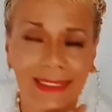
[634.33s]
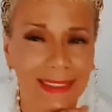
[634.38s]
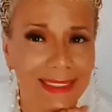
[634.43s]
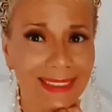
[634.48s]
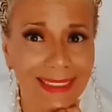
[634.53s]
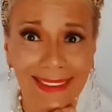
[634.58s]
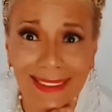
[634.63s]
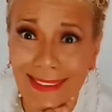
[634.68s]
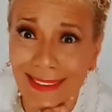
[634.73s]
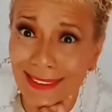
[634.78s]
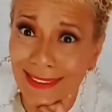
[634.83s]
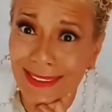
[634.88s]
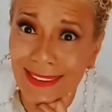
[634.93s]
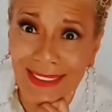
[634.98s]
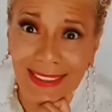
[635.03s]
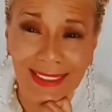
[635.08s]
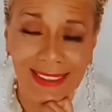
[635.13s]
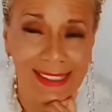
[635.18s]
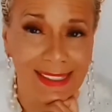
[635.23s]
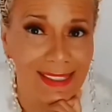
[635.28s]
I don't
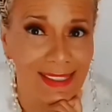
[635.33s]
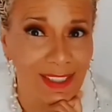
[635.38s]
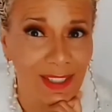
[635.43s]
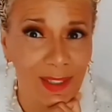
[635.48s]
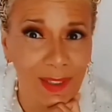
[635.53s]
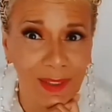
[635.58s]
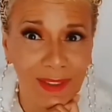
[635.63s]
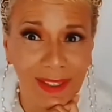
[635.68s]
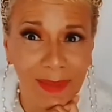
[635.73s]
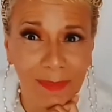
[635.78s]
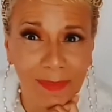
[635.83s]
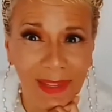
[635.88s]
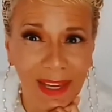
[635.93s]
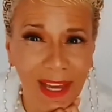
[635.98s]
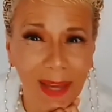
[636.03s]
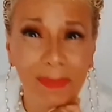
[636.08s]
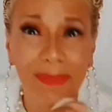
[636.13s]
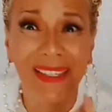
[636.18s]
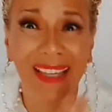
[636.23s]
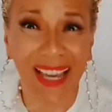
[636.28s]
think so. I'm,
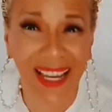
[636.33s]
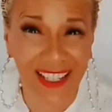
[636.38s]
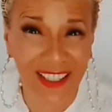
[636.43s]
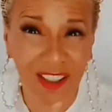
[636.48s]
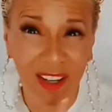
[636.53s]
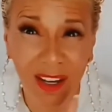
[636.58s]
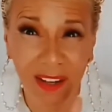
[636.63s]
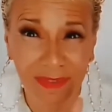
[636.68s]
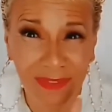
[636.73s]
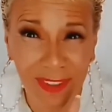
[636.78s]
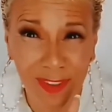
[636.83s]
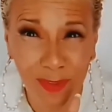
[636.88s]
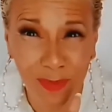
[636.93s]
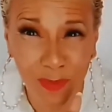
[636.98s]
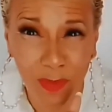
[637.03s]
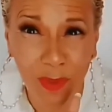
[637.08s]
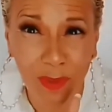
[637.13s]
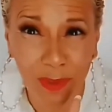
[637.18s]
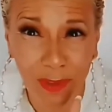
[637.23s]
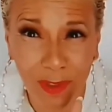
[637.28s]
I'm getting off this
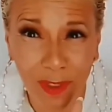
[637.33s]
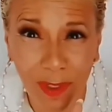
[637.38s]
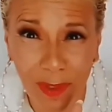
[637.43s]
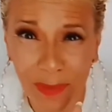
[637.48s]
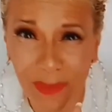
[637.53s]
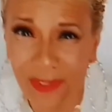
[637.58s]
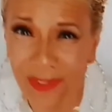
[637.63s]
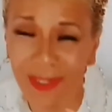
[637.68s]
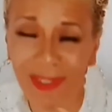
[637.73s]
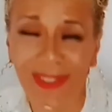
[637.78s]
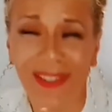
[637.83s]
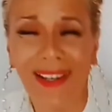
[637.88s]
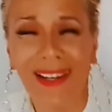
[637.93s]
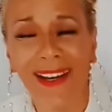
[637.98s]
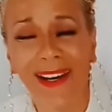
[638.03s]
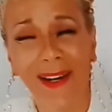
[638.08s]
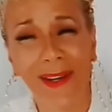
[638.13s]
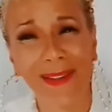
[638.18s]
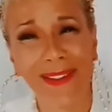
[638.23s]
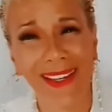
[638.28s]
roller coaster.
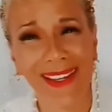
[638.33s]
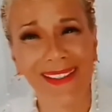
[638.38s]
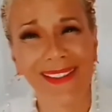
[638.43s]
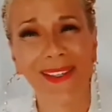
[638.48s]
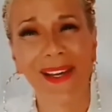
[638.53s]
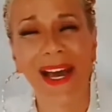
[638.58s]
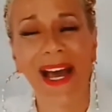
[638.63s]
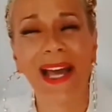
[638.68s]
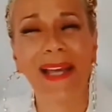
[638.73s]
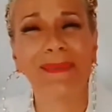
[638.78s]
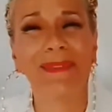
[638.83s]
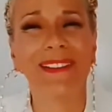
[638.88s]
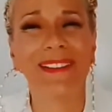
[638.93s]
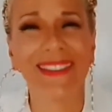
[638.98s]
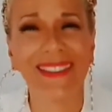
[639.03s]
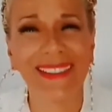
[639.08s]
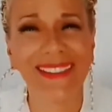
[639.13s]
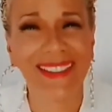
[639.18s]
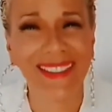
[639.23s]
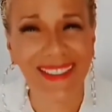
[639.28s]
Okay, so I'm
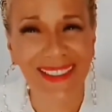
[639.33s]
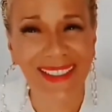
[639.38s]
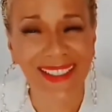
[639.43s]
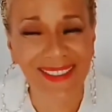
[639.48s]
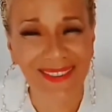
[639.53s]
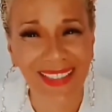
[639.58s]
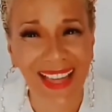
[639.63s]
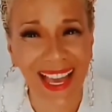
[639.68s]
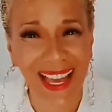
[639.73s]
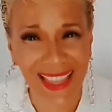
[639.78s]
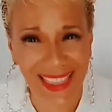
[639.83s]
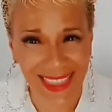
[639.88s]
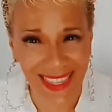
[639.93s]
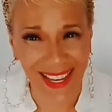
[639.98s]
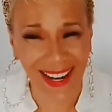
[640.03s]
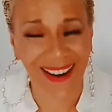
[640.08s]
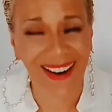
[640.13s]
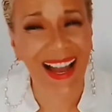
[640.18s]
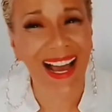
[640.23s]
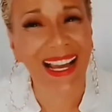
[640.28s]
going to leave that
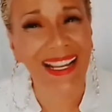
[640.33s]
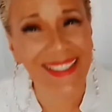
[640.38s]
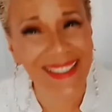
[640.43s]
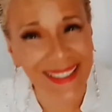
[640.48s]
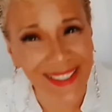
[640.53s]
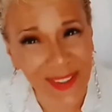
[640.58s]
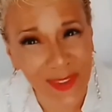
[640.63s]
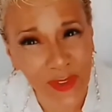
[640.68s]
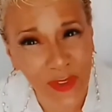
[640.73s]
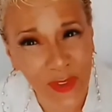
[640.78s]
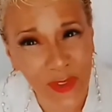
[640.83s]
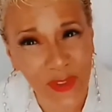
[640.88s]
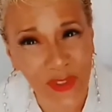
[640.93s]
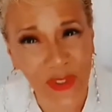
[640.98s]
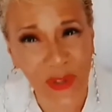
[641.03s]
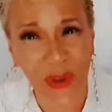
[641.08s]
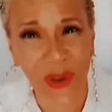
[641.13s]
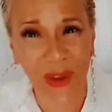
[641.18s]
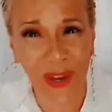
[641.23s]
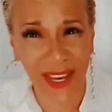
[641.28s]
there. I send you
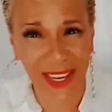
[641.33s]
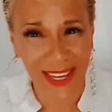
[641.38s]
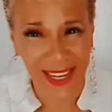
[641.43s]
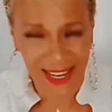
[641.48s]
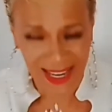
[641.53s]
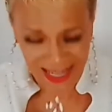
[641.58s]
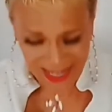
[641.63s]
joy,